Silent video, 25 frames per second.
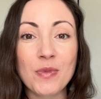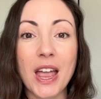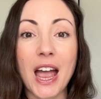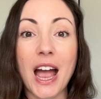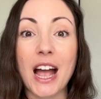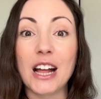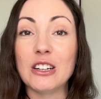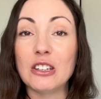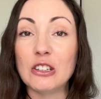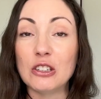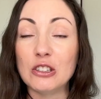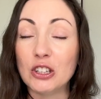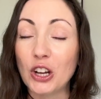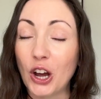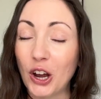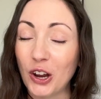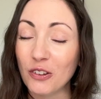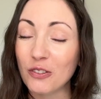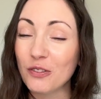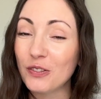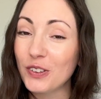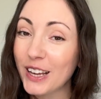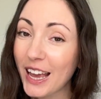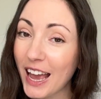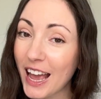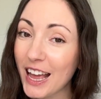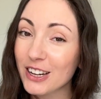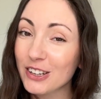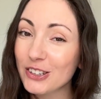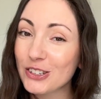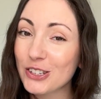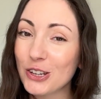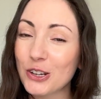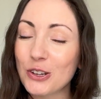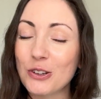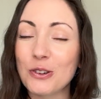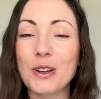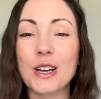And don't forget
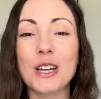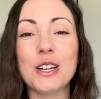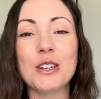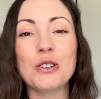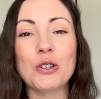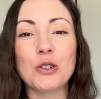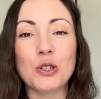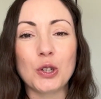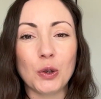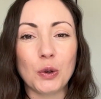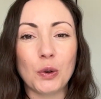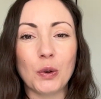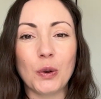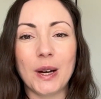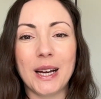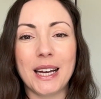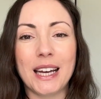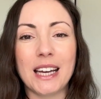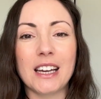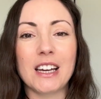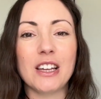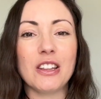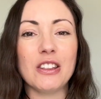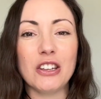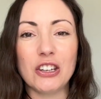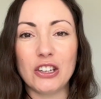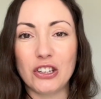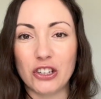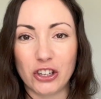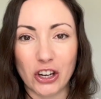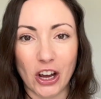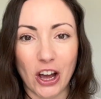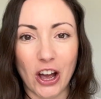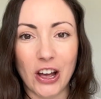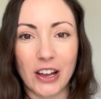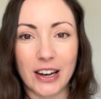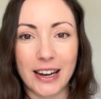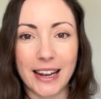to enjoy the
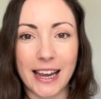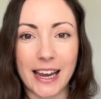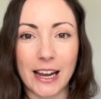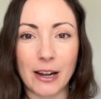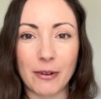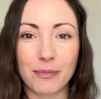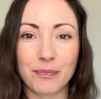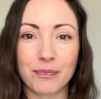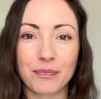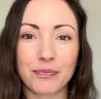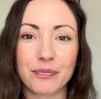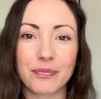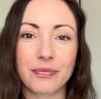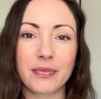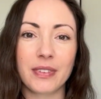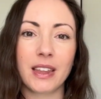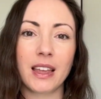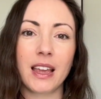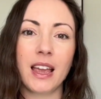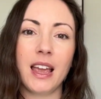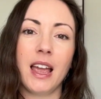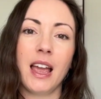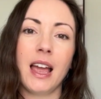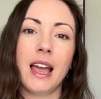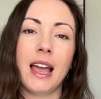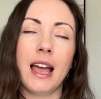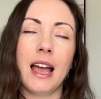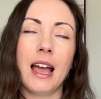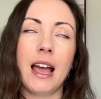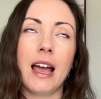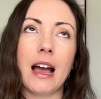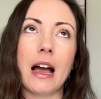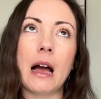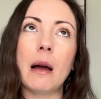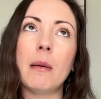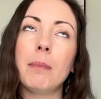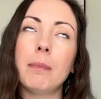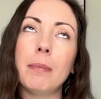journey.
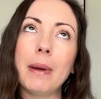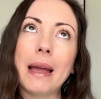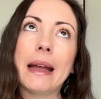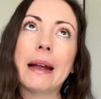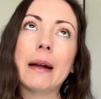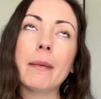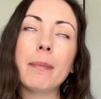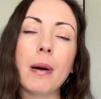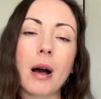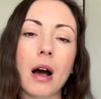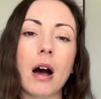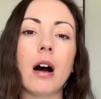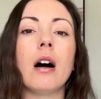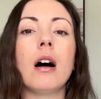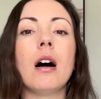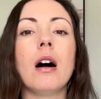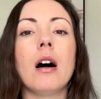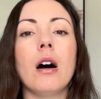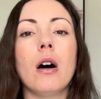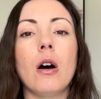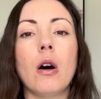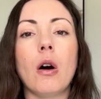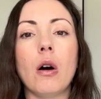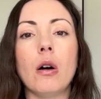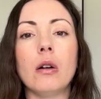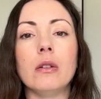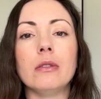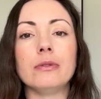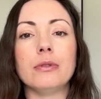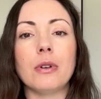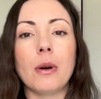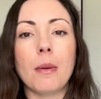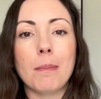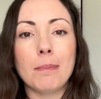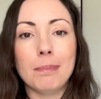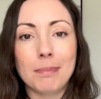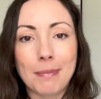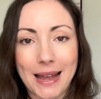A big part
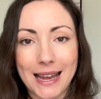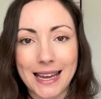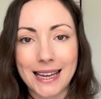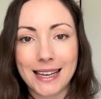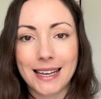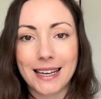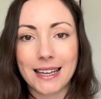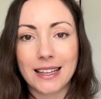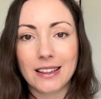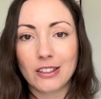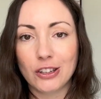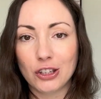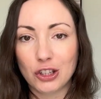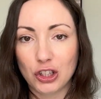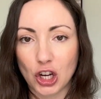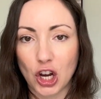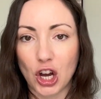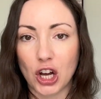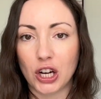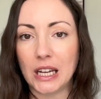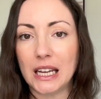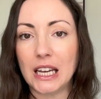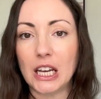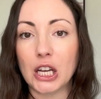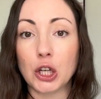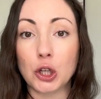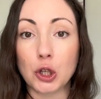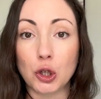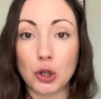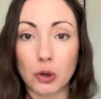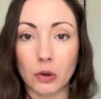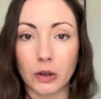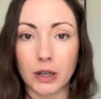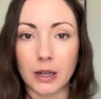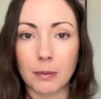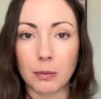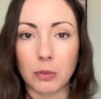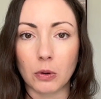of making the journey
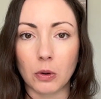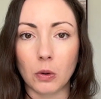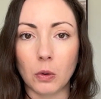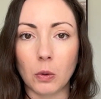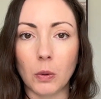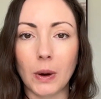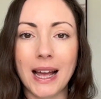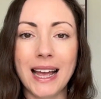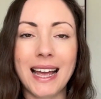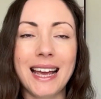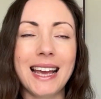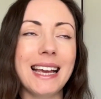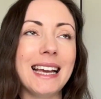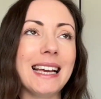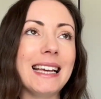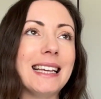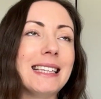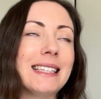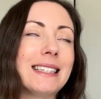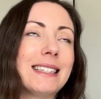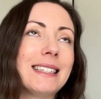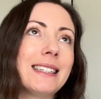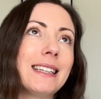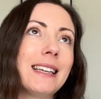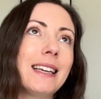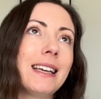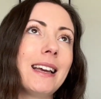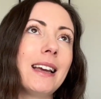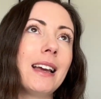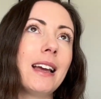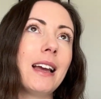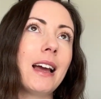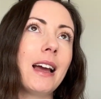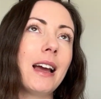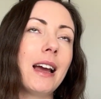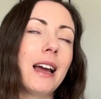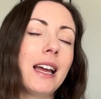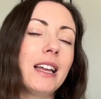enjoyable is
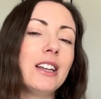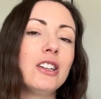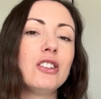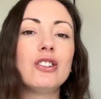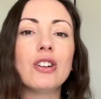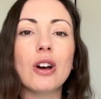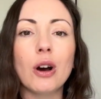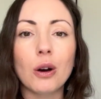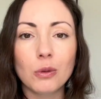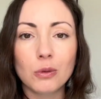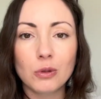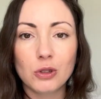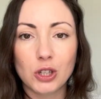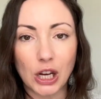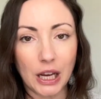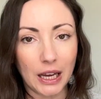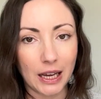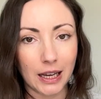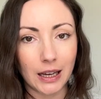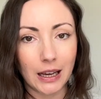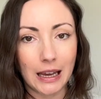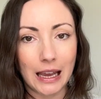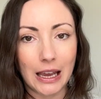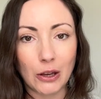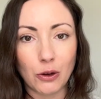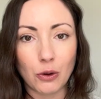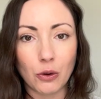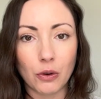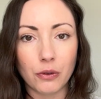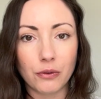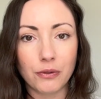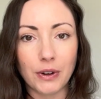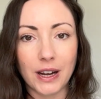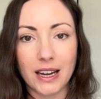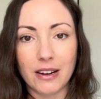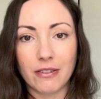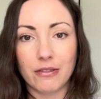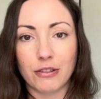indulging in your
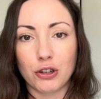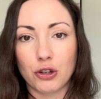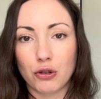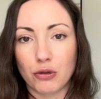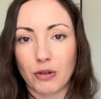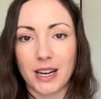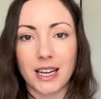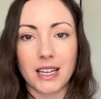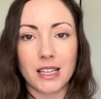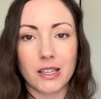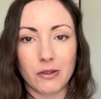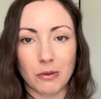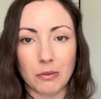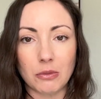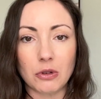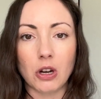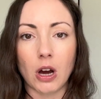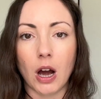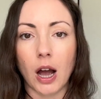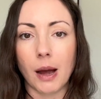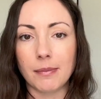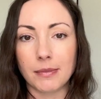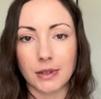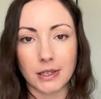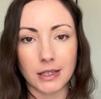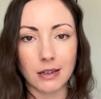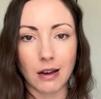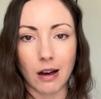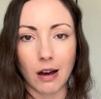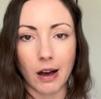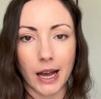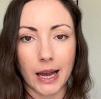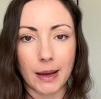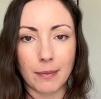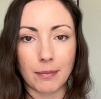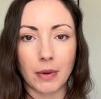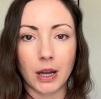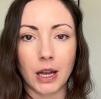favorite treats from time to
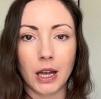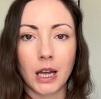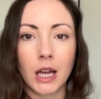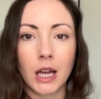time.